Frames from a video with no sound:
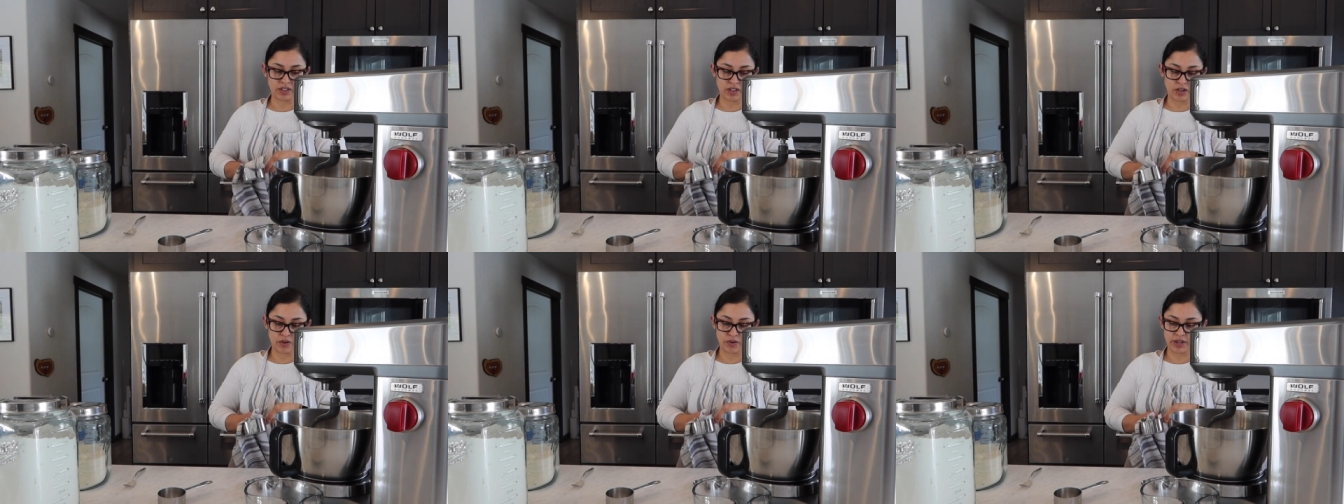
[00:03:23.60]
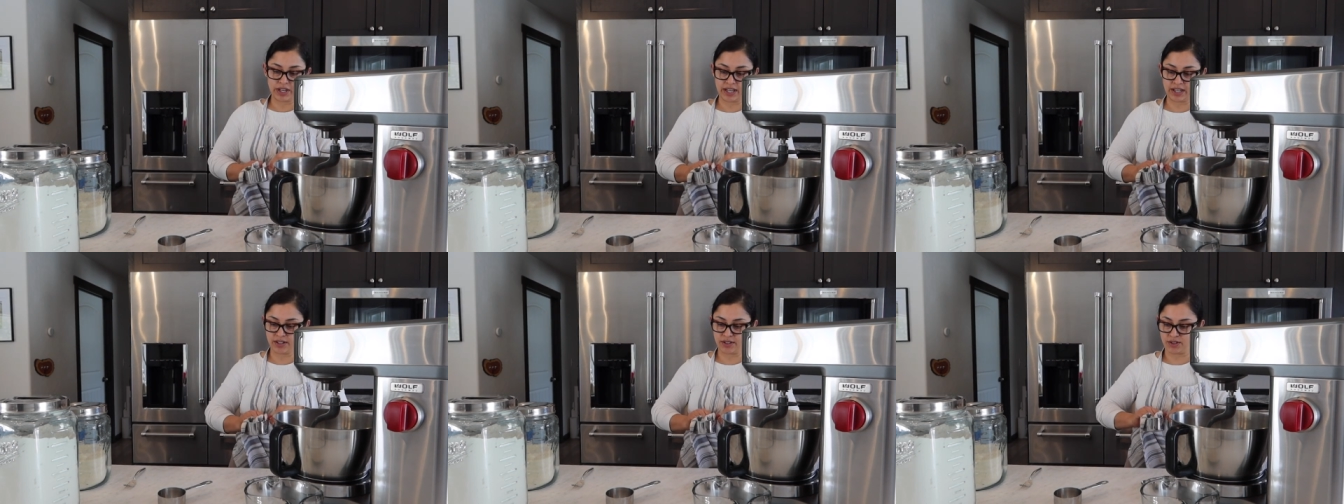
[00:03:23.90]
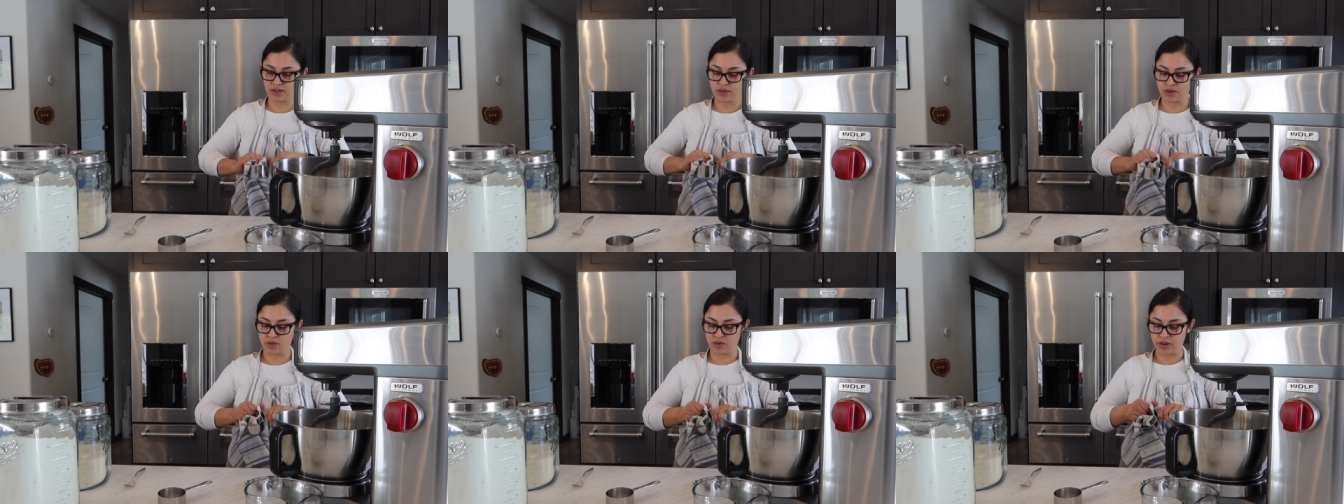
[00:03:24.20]
Okay,
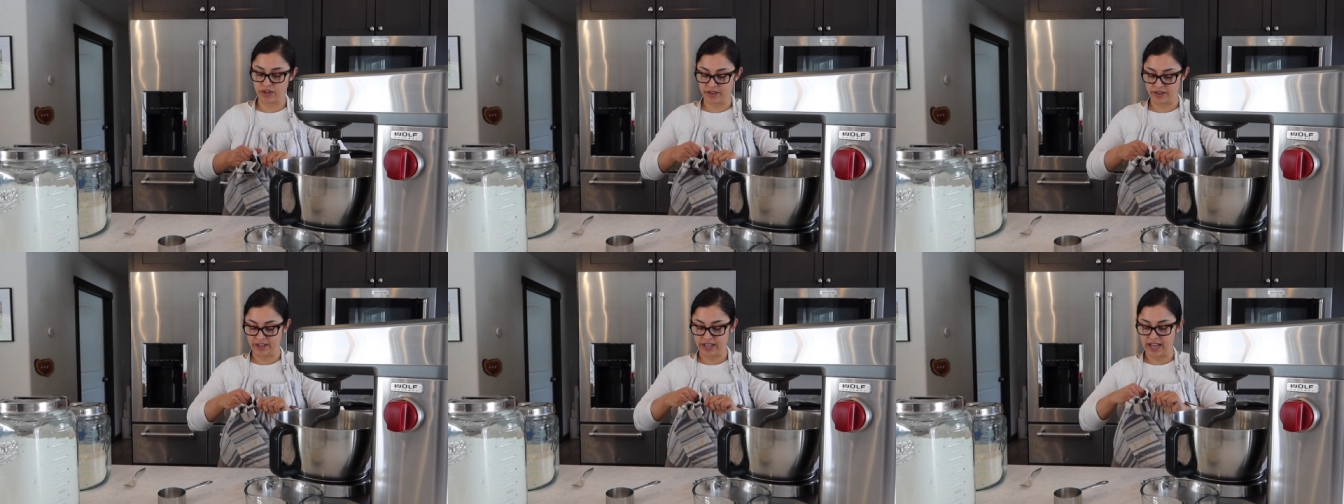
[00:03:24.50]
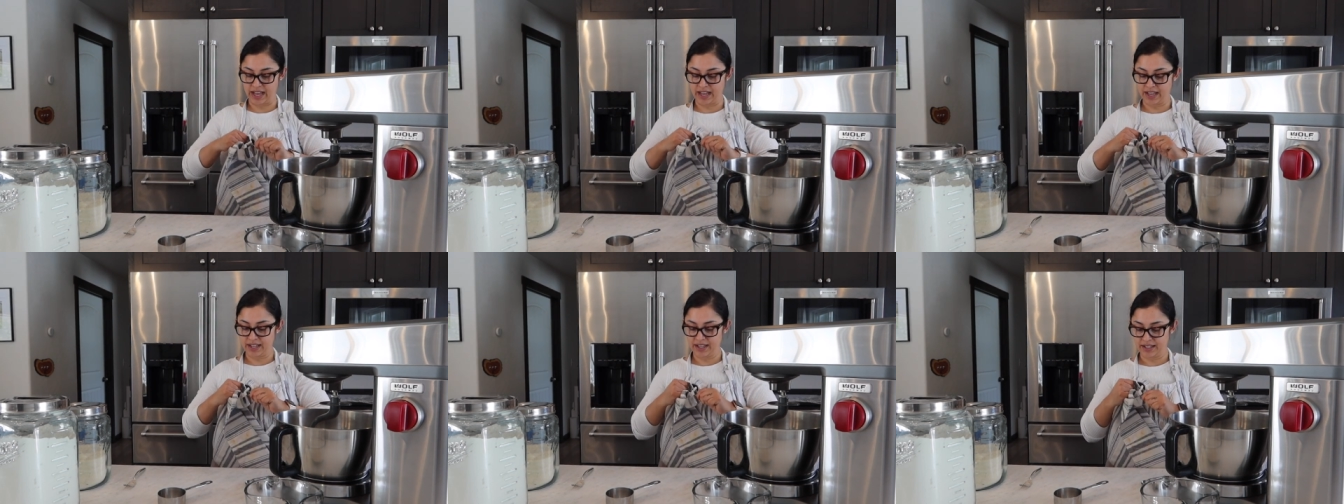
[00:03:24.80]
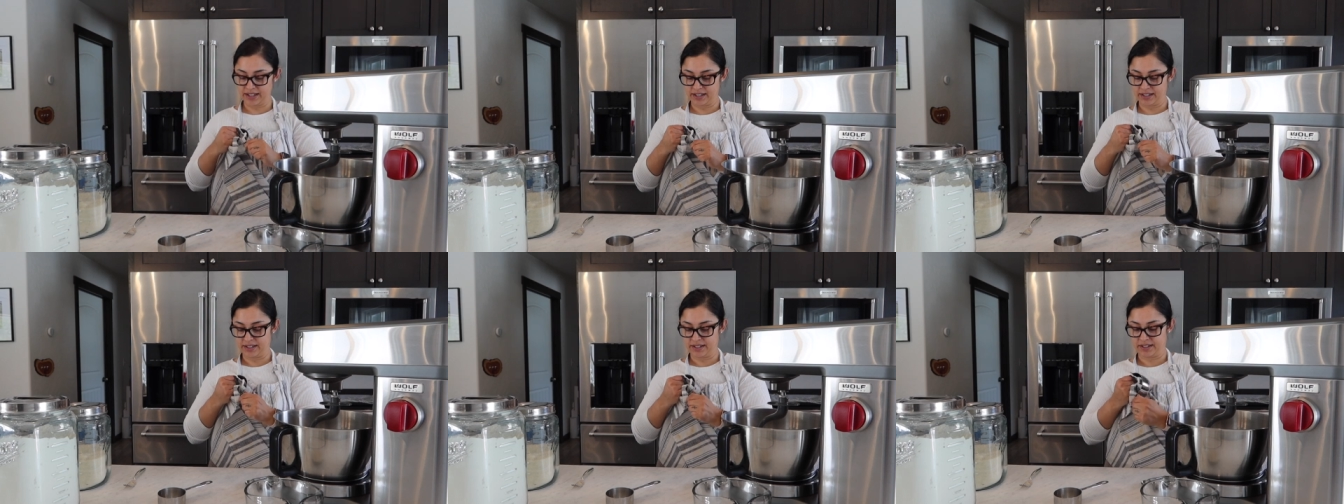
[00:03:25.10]
so while that
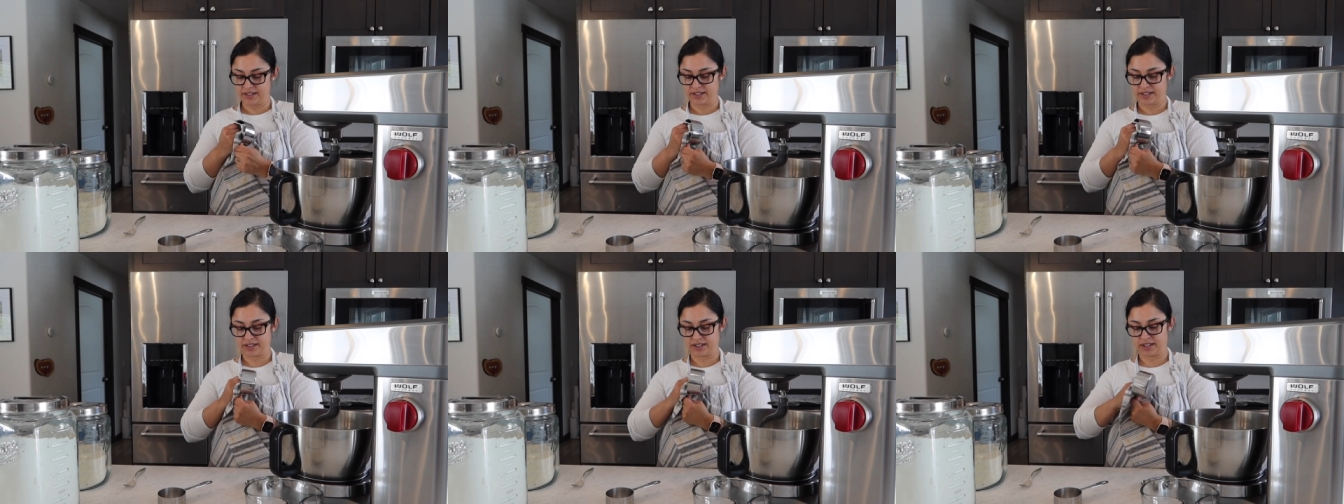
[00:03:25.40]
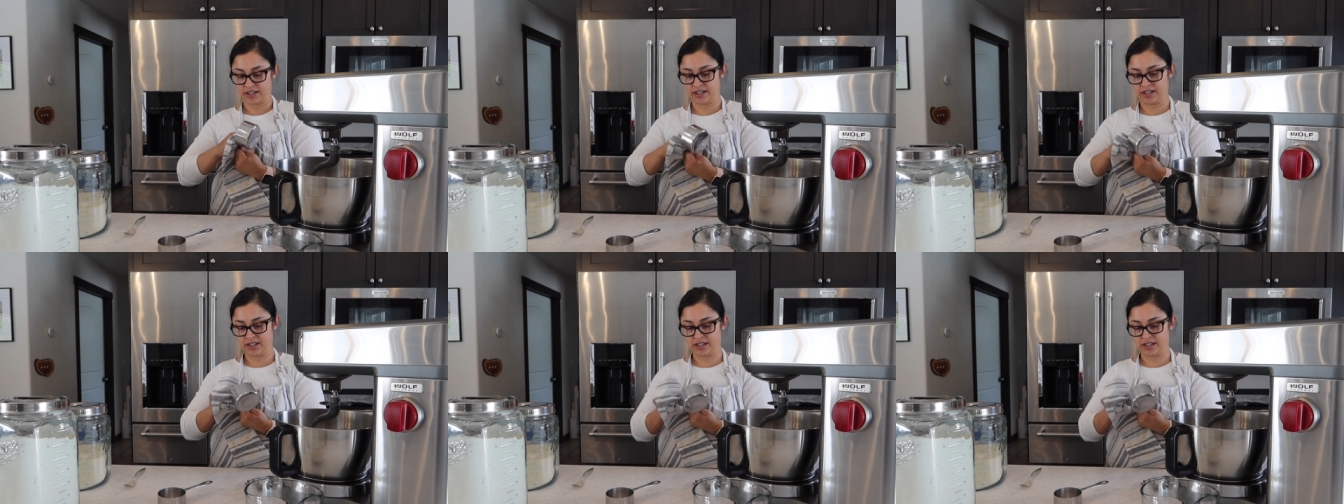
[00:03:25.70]
is